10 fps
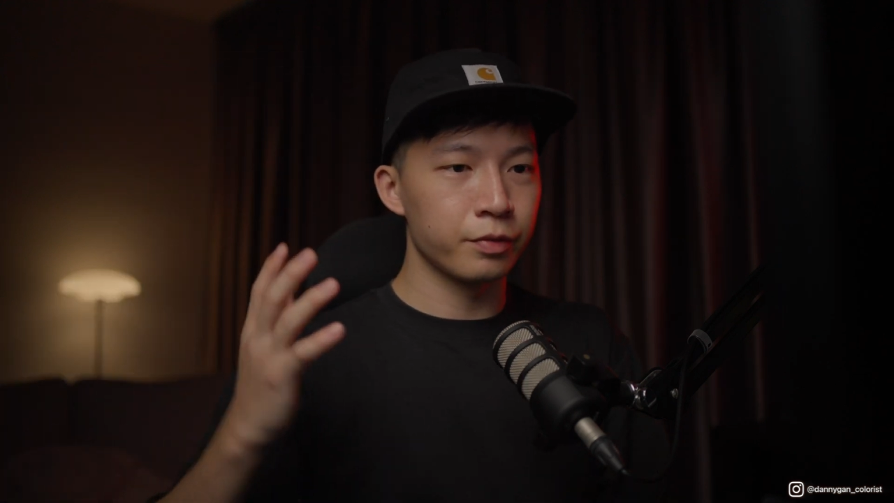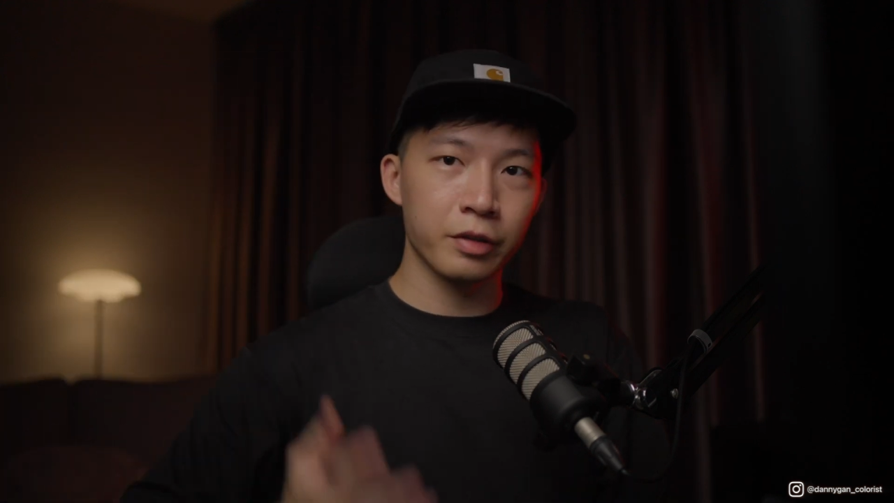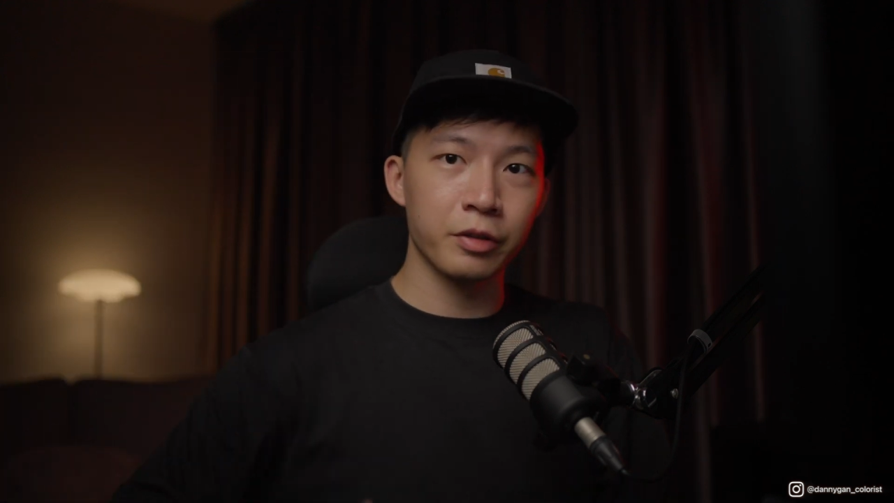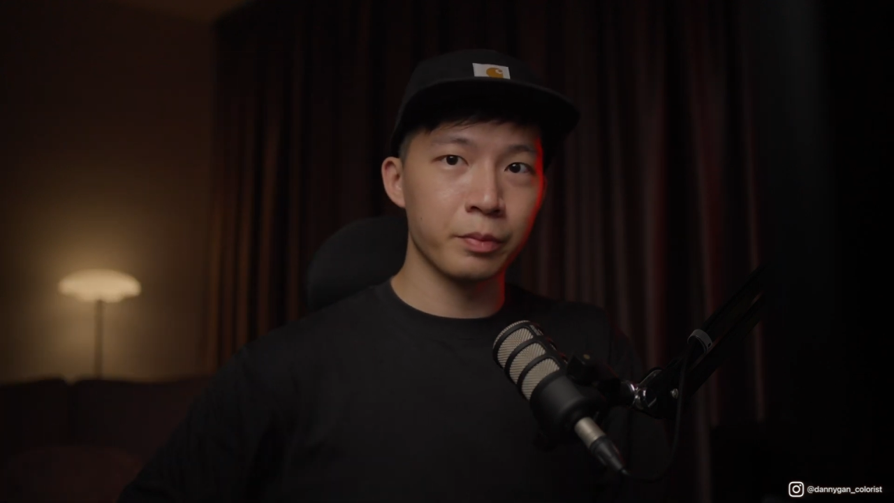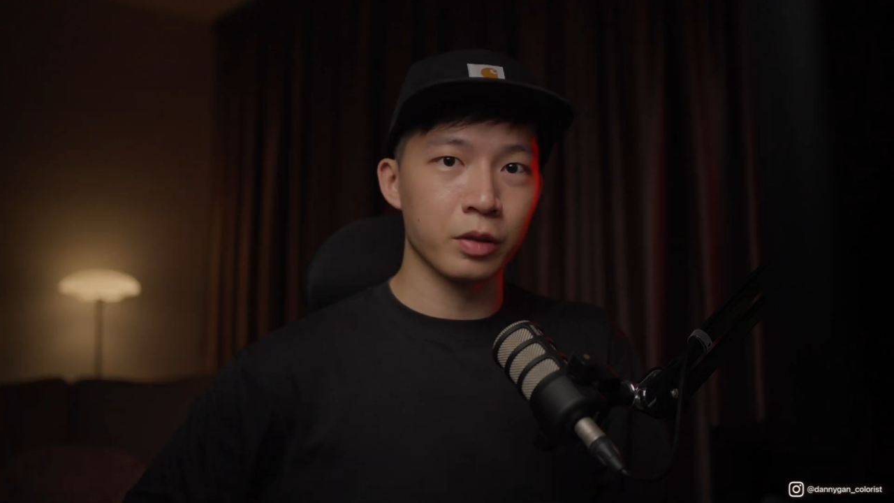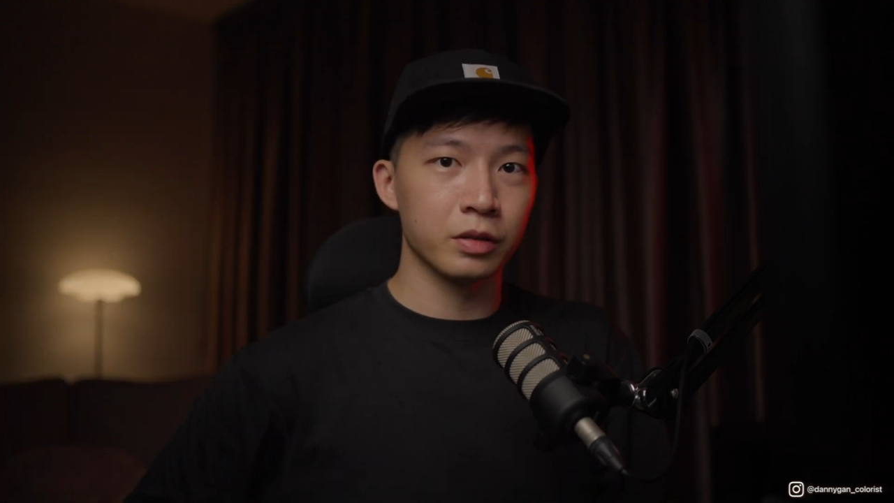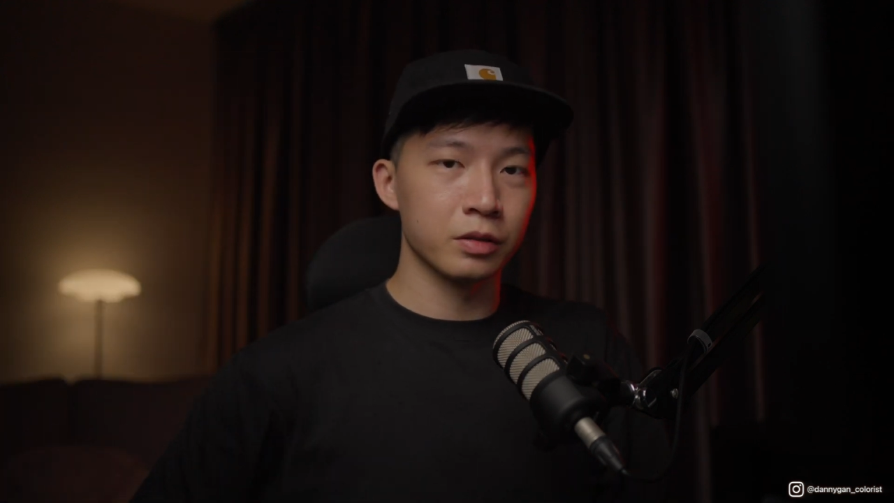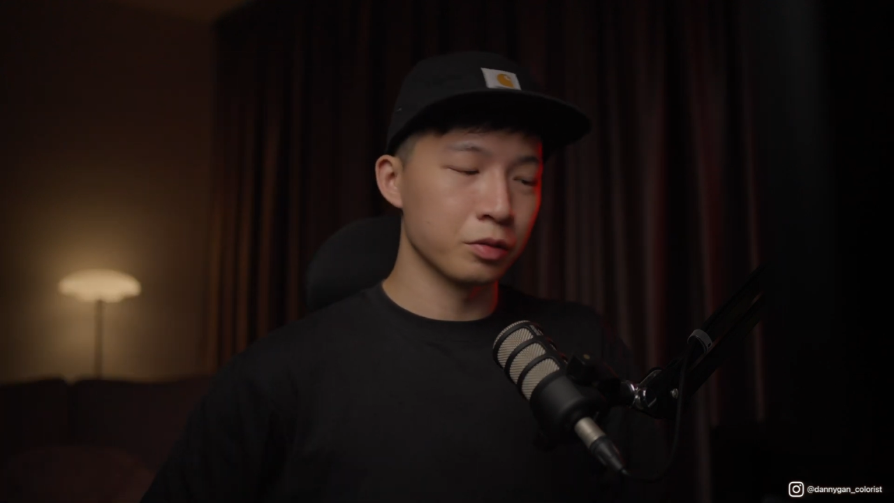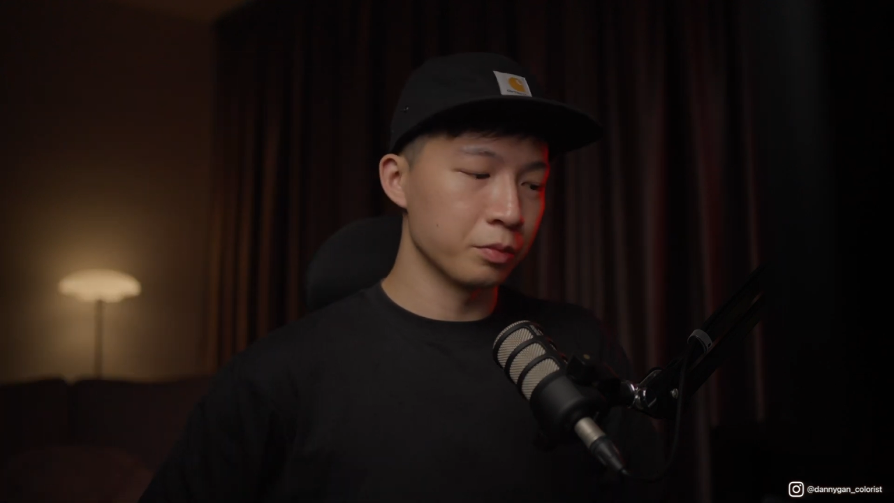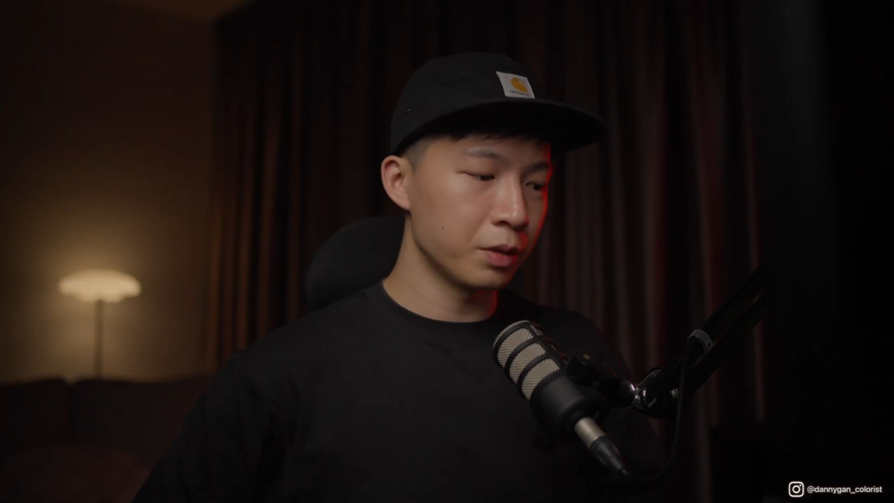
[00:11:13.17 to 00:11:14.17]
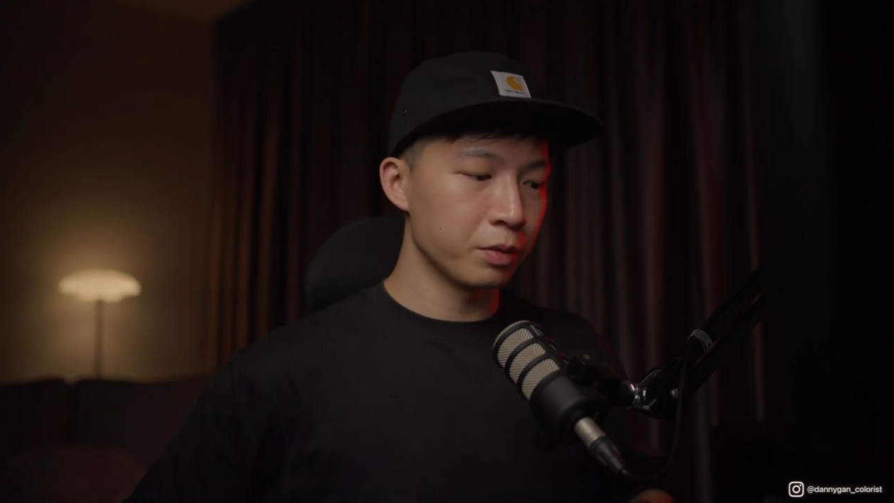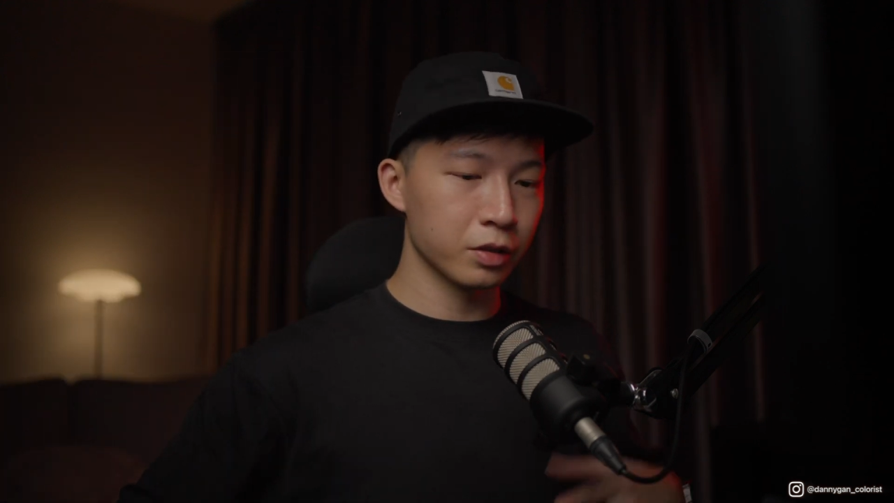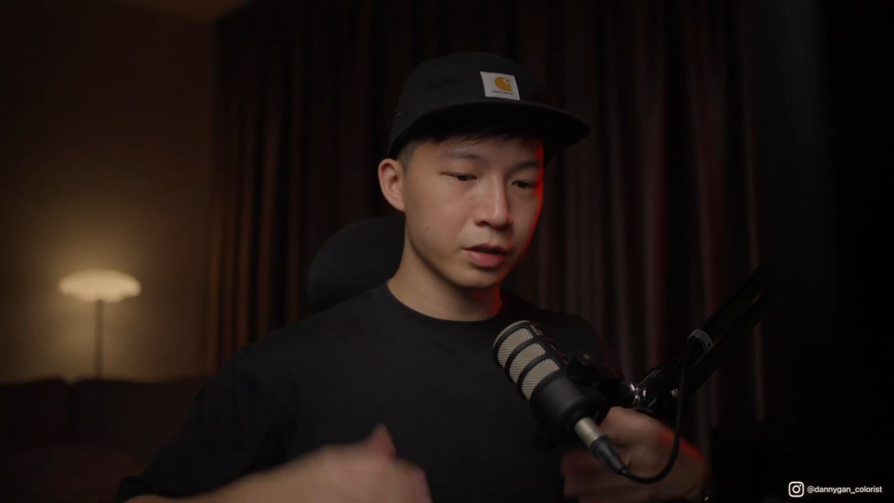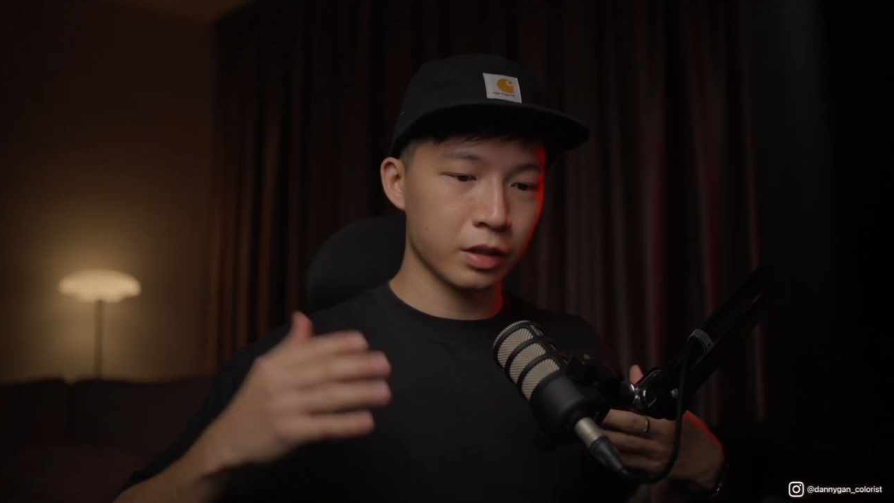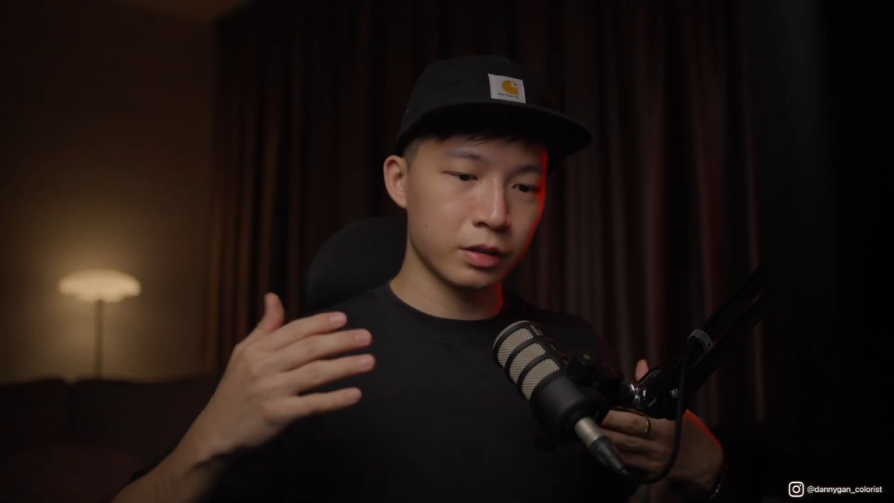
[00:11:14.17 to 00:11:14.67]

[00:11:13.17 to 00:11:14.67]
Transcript: very important to me because